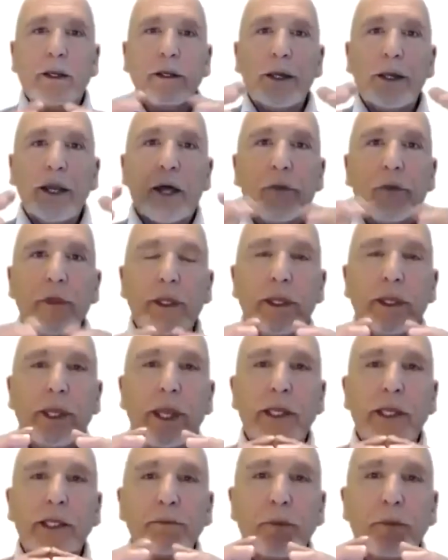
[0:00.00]
Nothing
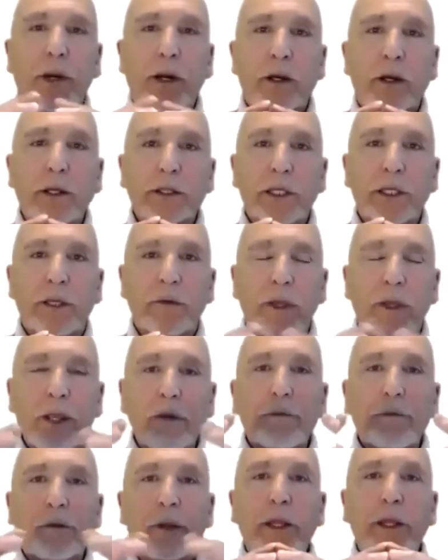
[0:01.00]
gets past it.
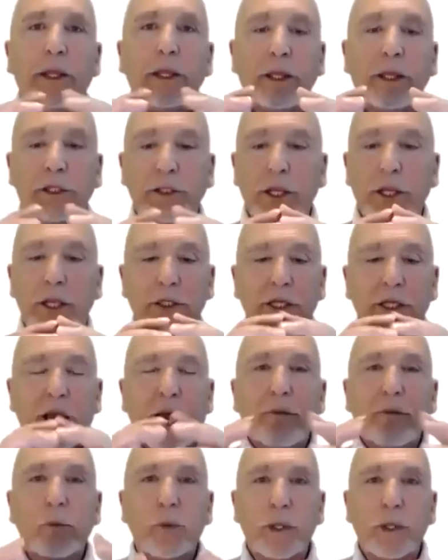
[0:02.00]
If anything is
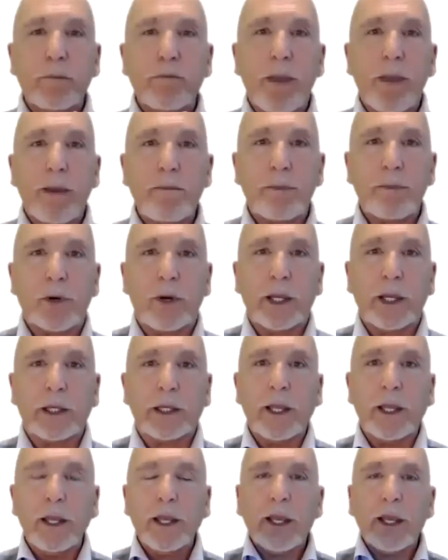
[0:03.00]
covered with a
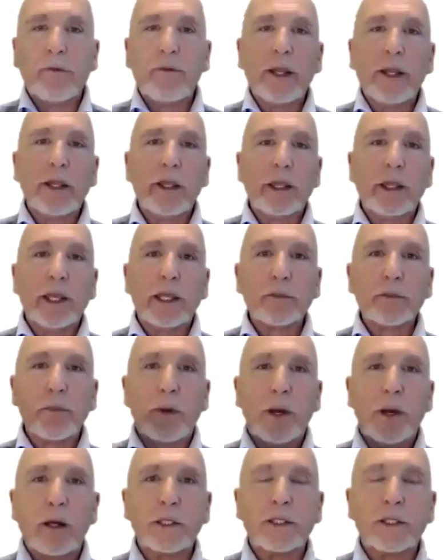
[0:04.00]
membrane, if anything gets
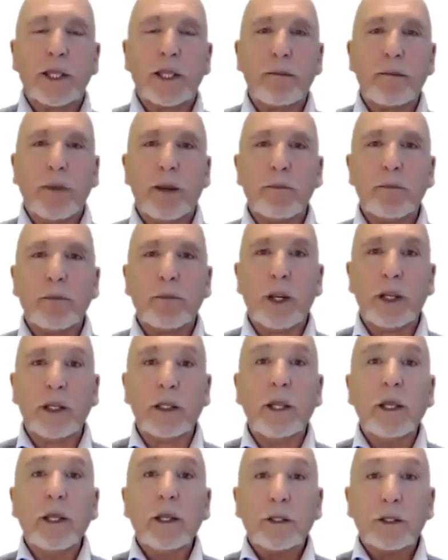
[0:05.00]
past that
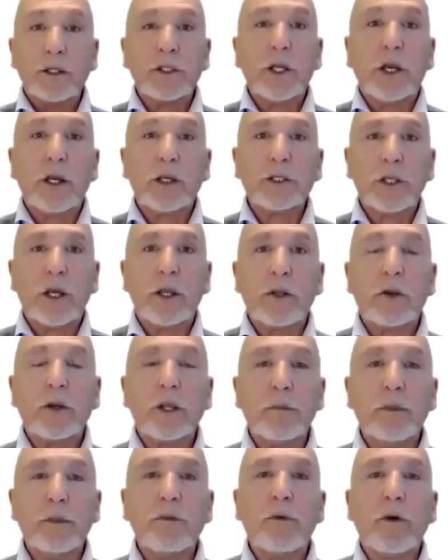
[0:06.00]
membrane, the chances are you're
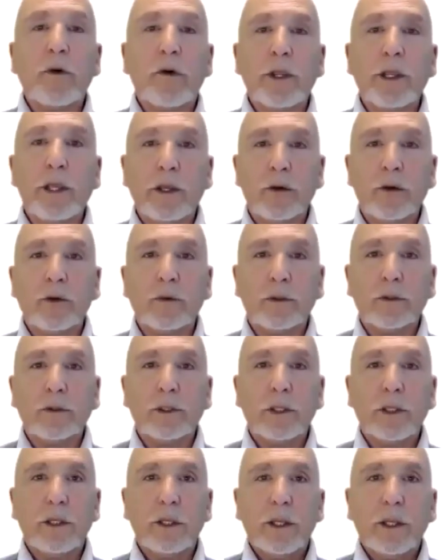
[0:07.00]
going to be very ill.
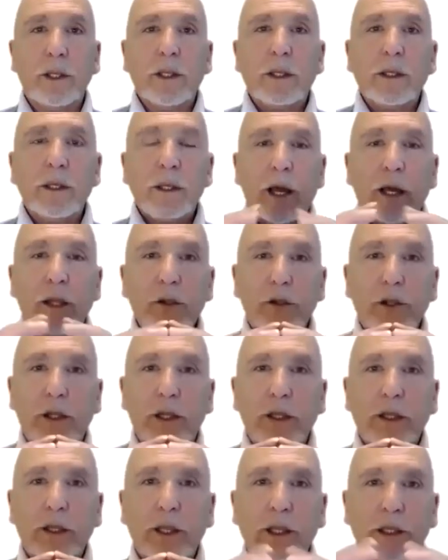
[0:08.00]

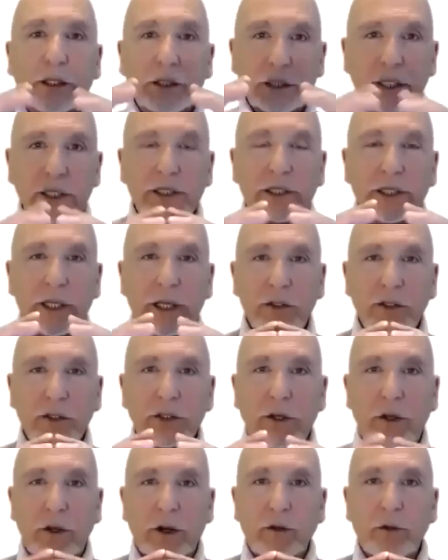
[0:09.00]
Nothing exists
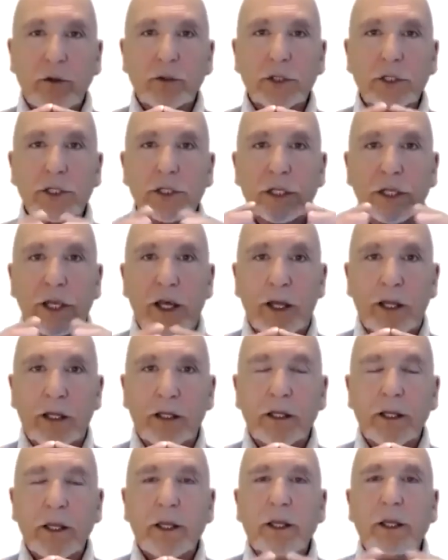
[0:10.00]
outside of your
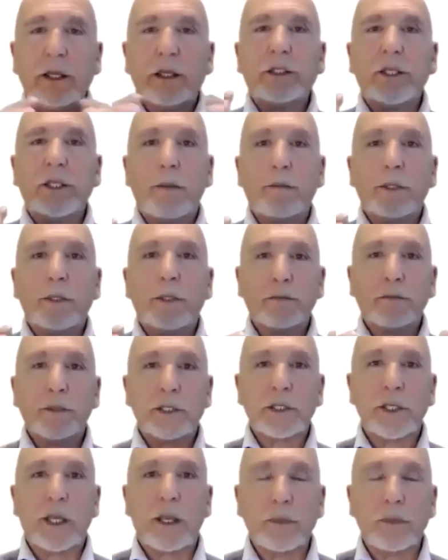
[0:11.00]
skull except as
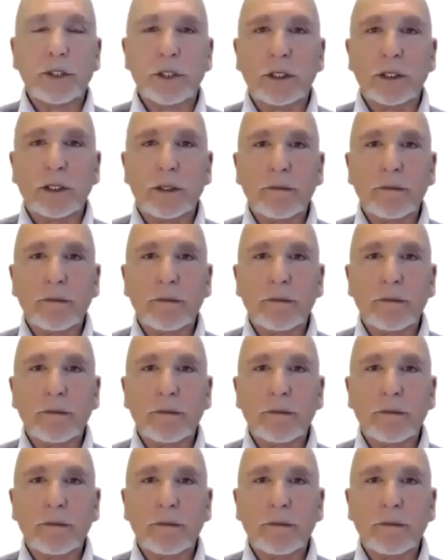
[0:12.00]
perception.